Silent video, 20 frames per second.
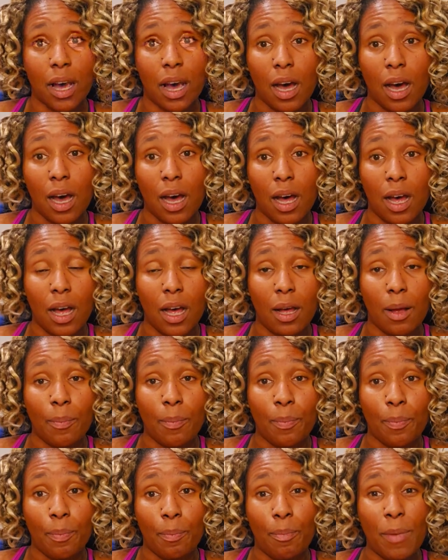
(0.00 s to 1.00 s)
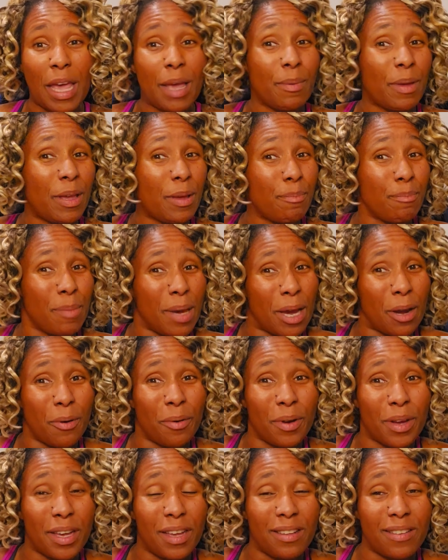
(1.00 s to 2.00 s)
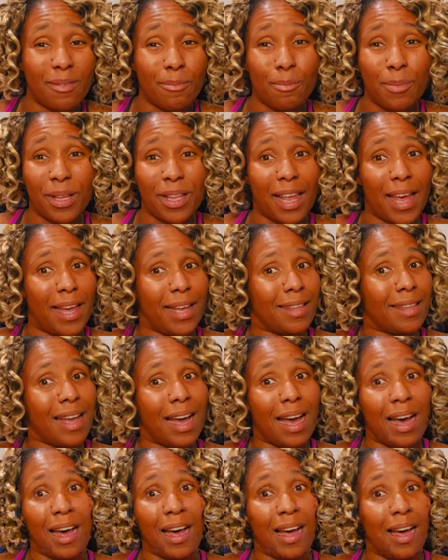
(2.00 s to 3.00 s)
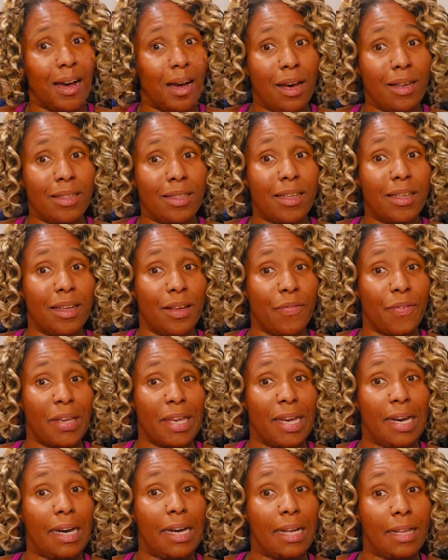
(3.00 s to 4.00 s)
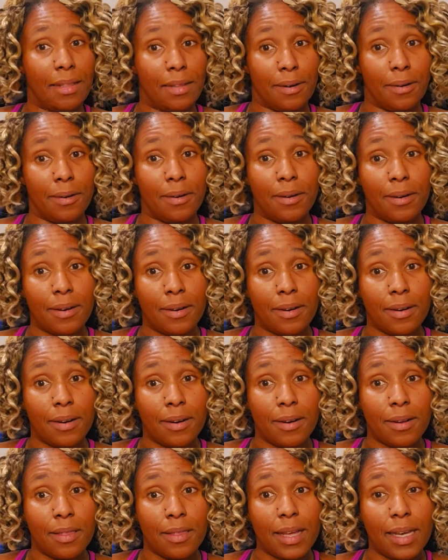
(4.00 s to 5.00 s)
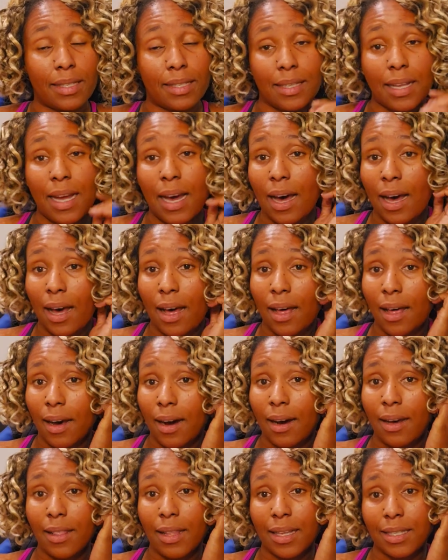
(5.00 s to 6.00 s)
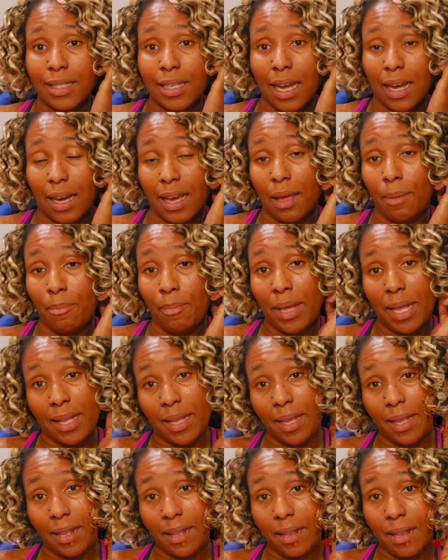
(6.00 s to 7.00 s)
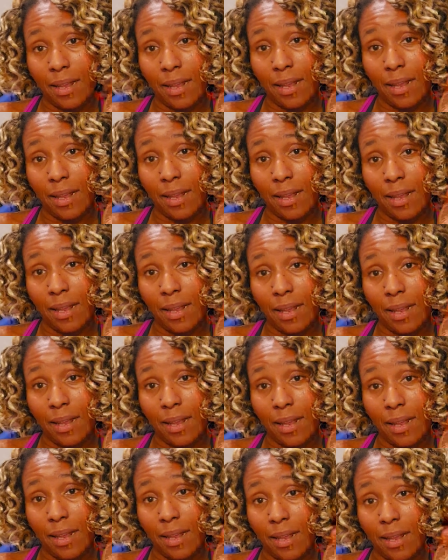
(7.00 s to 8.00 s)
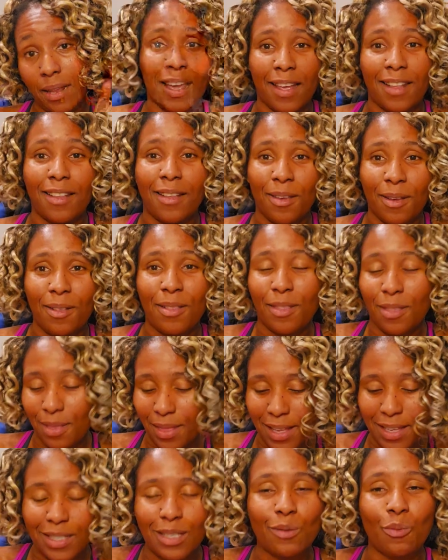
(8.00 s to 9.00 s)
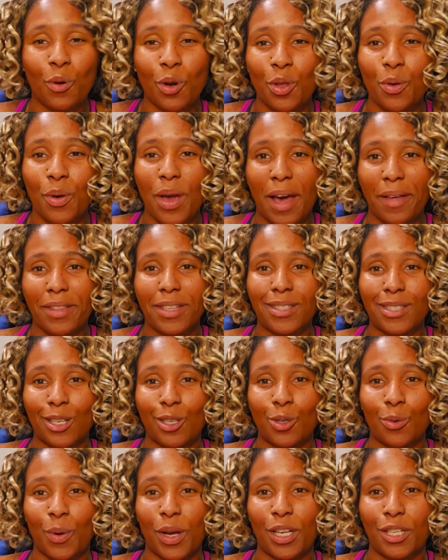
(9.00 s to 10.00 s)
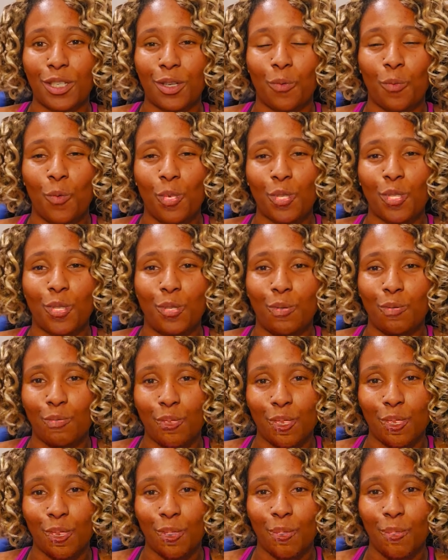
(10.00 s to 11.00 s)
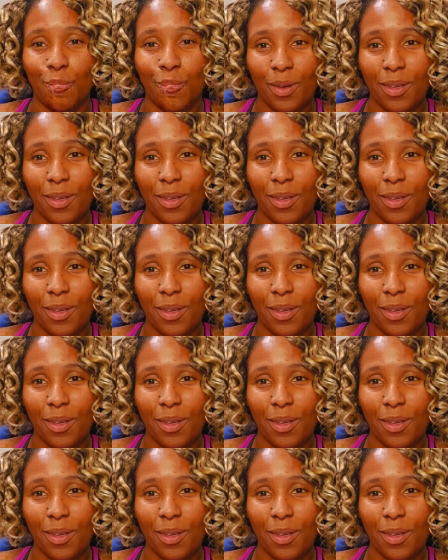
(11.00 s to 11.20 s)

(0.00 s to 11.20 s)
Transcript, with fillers: Um, maybe married, but like not a, a significant other. That's not that's not committed. Cause again, this is where you have this situation. What do you do?